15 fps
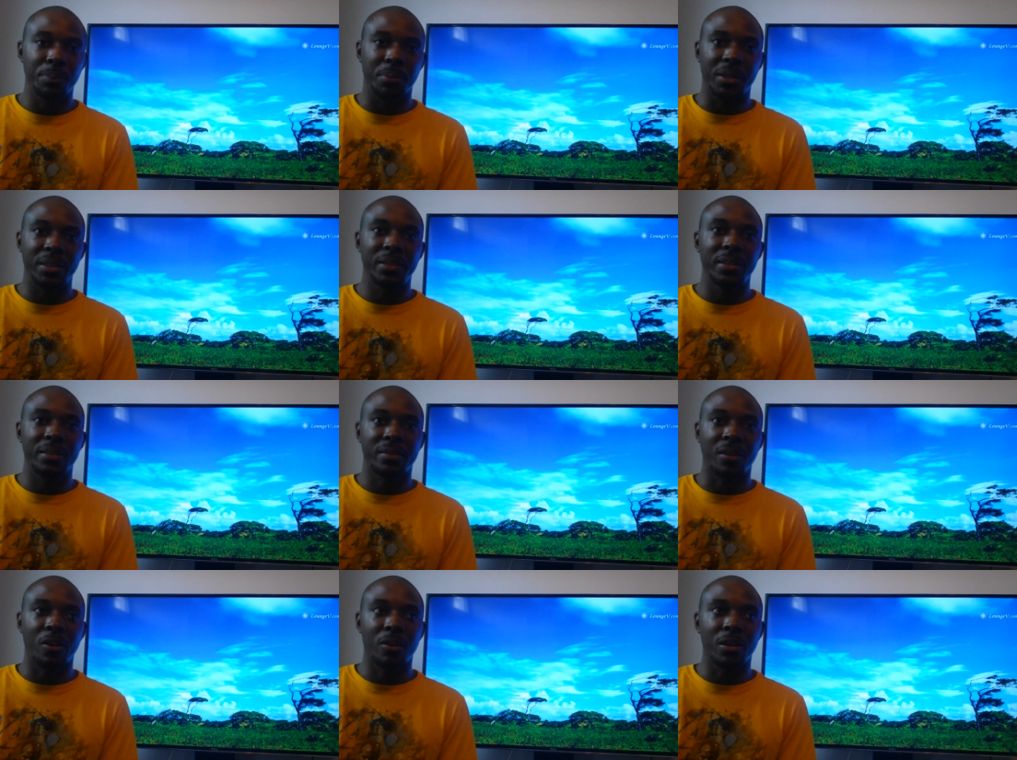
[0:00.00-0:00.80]
But
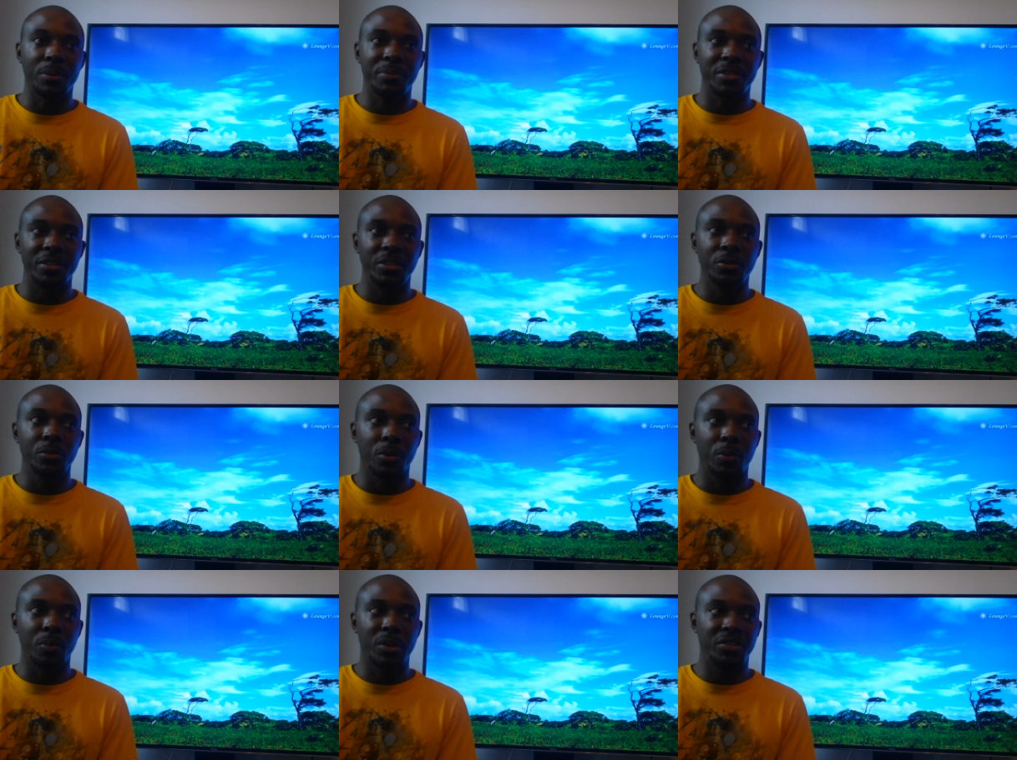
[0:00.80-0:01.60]
it's all up to you
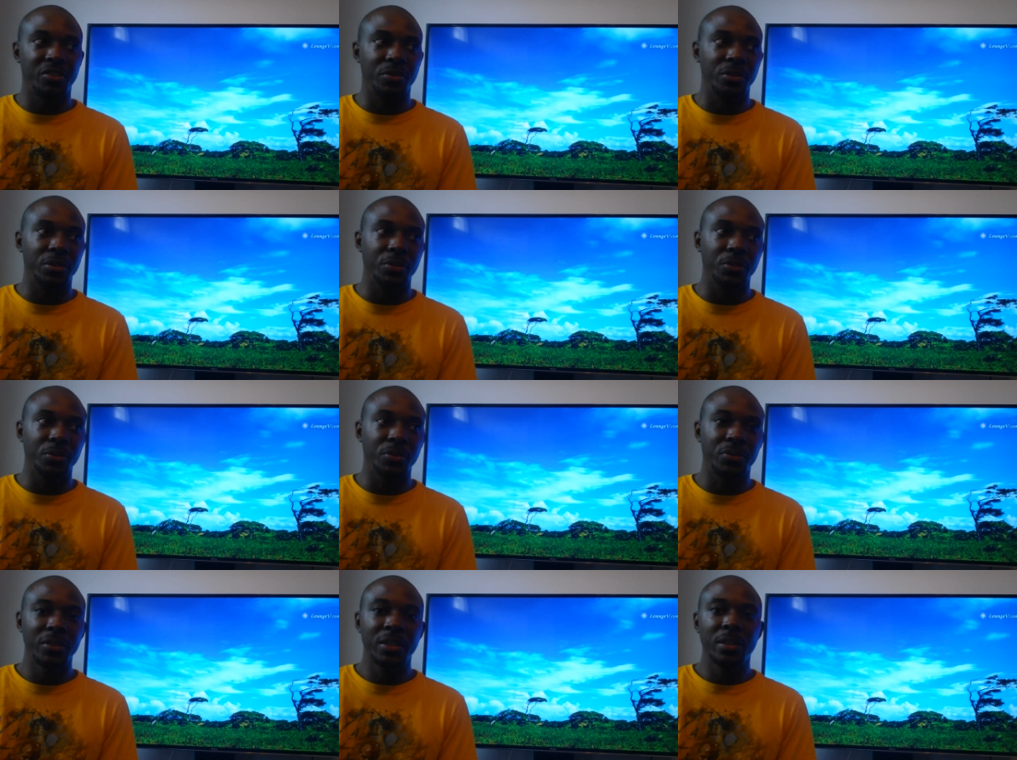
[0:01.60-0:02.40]
on what you
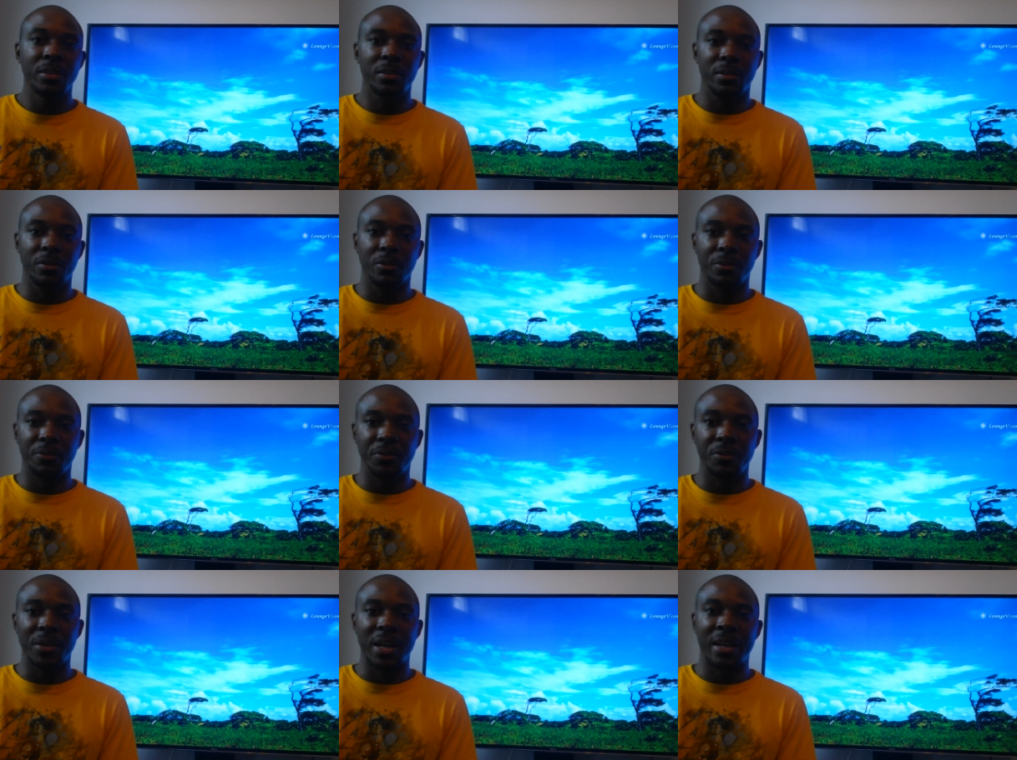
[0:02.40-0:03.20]
use. You know,
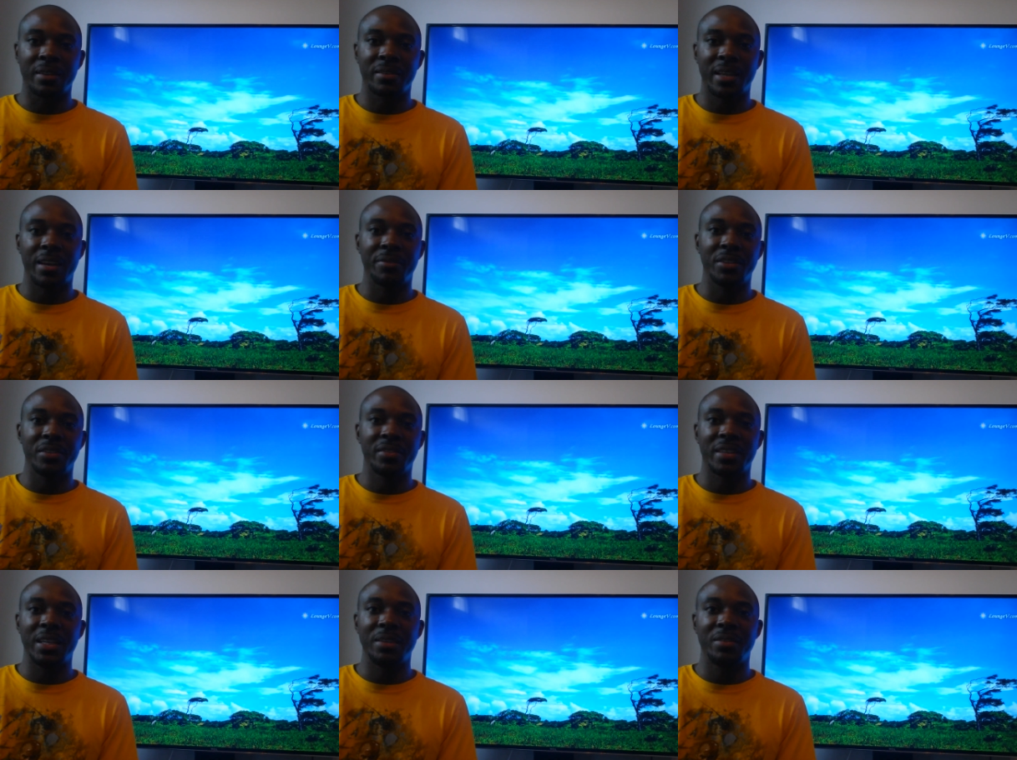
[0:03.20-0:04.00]
if you guys have the
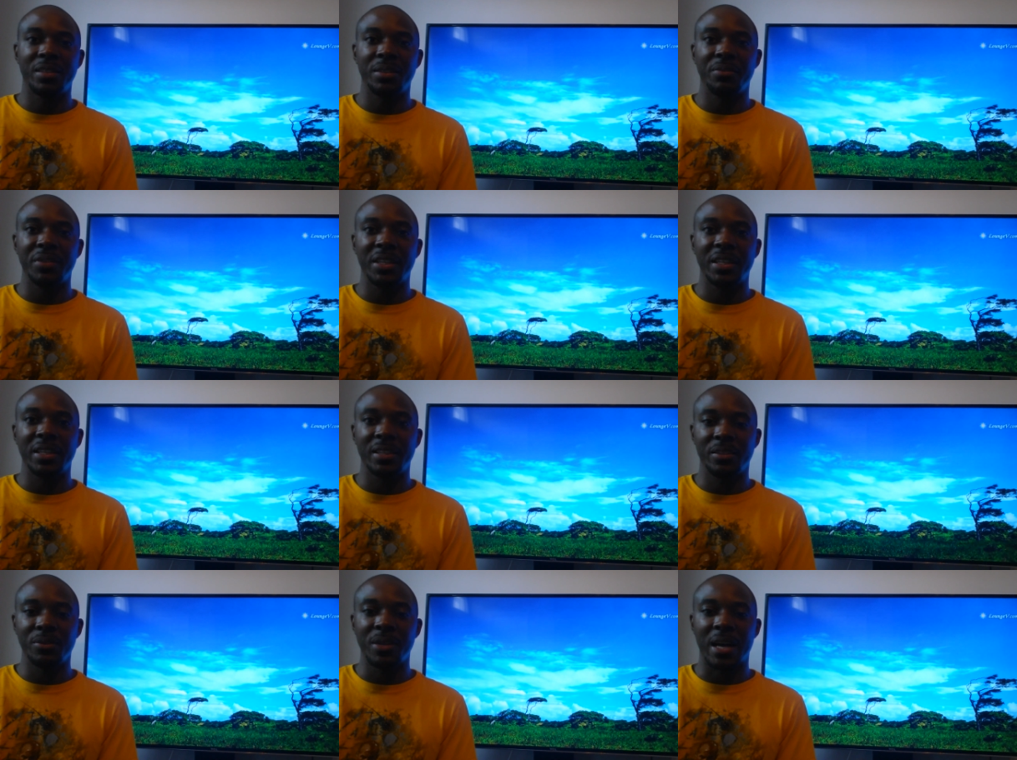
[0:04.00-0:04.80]
same
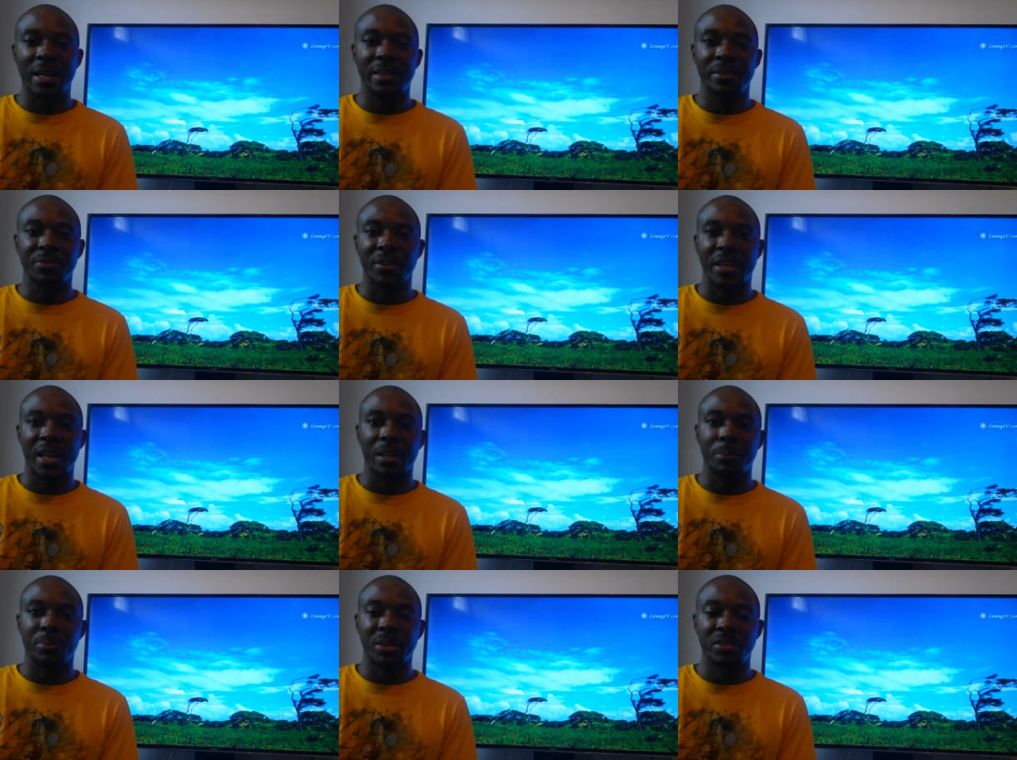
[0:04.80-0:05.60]
TV and you got different
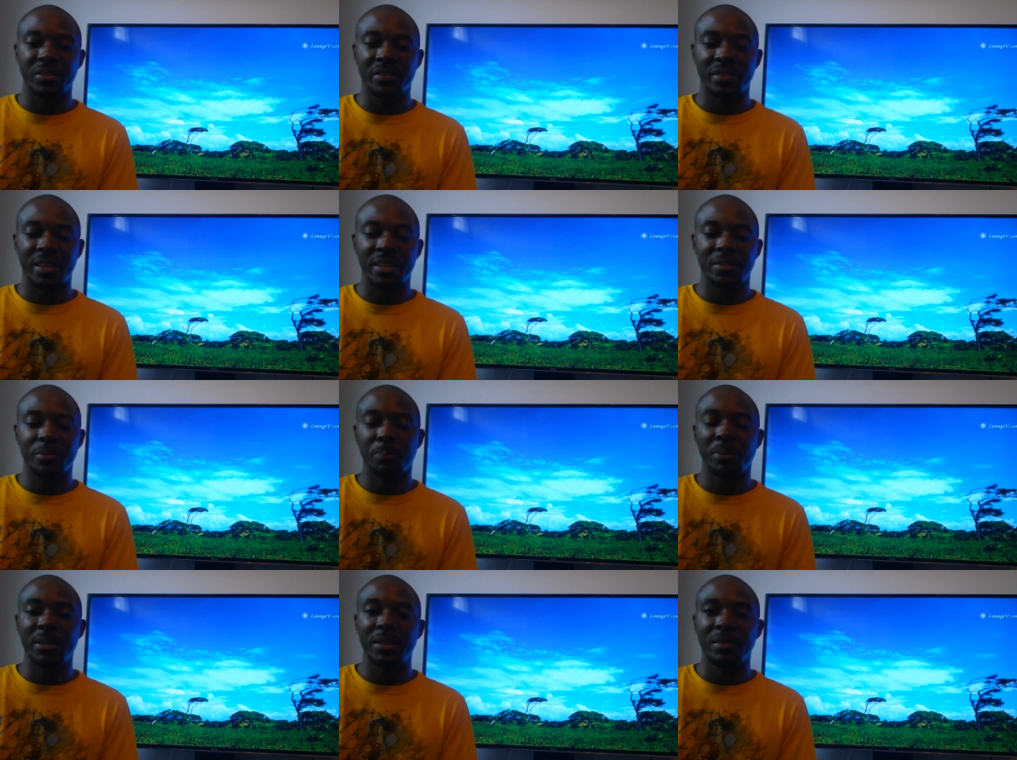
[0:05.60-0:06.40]
calibration
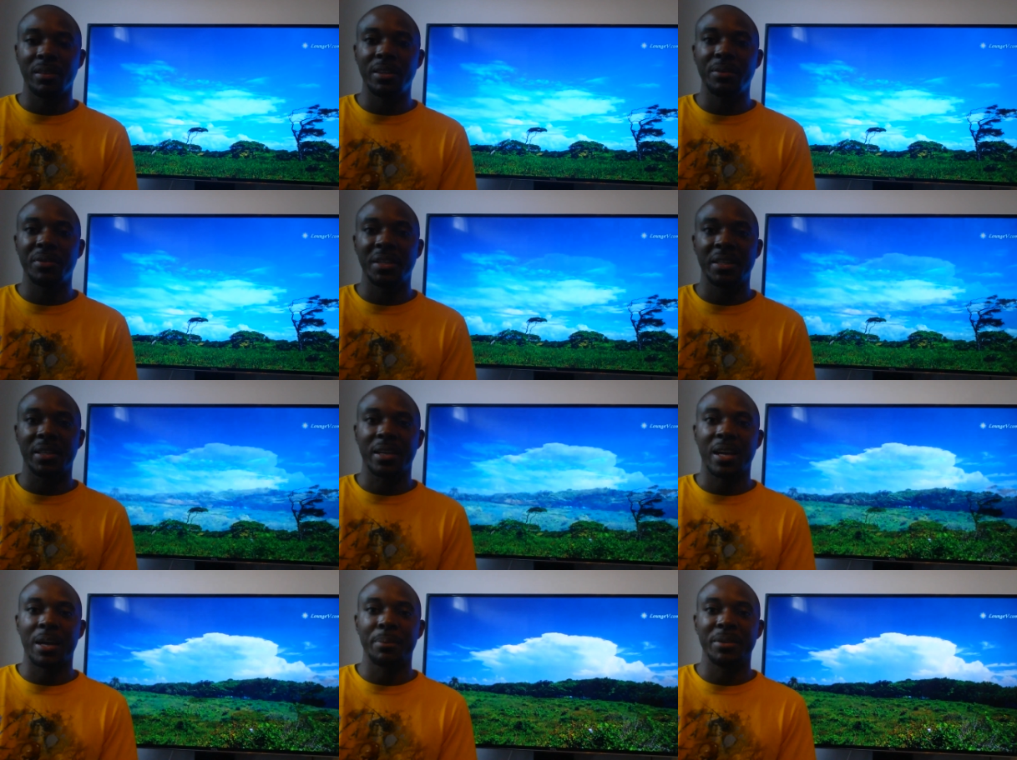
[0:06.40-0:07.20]
settings, please leave it in
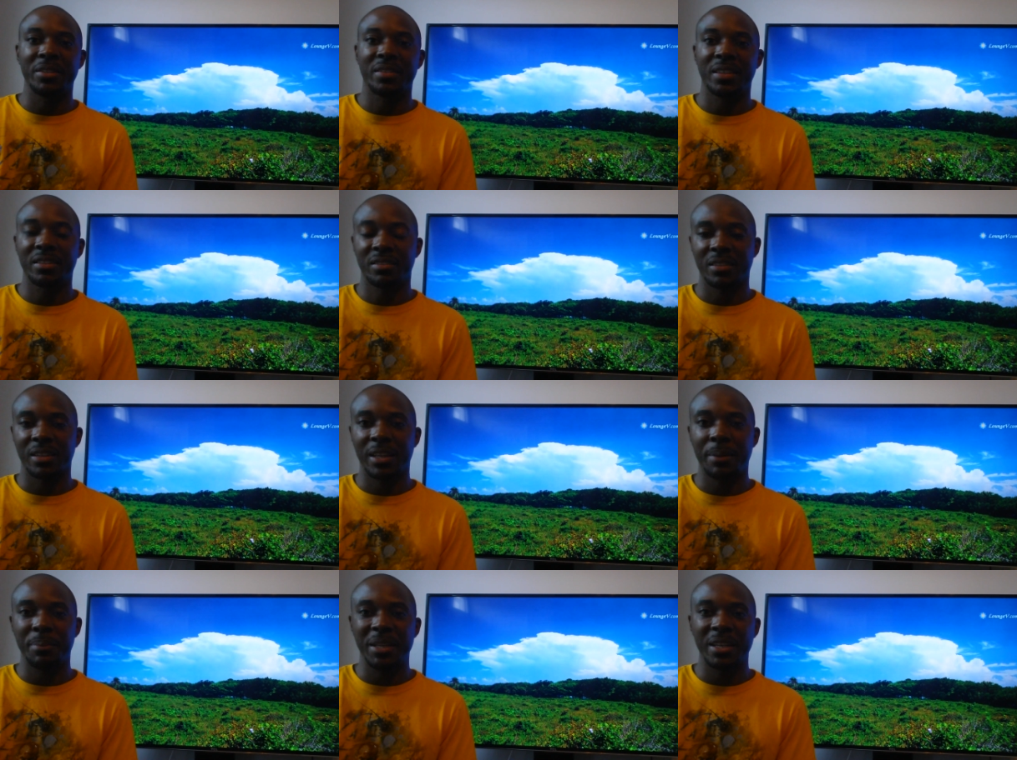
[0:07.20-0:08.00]
your comment section.
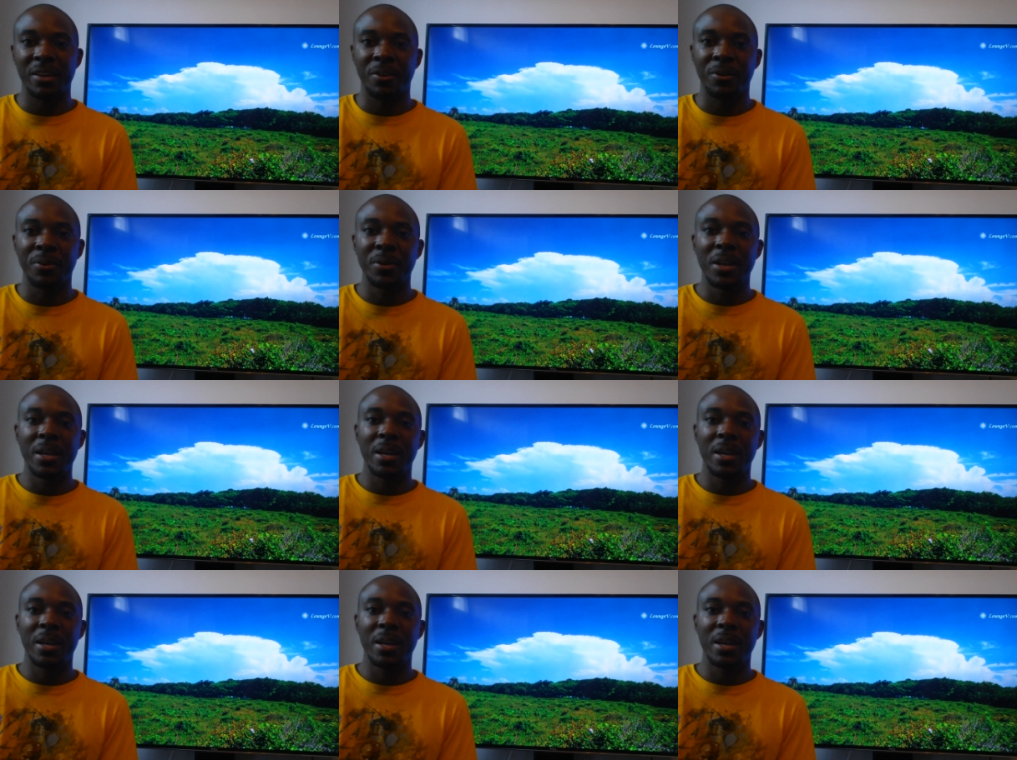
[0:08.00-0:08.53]
Let me know.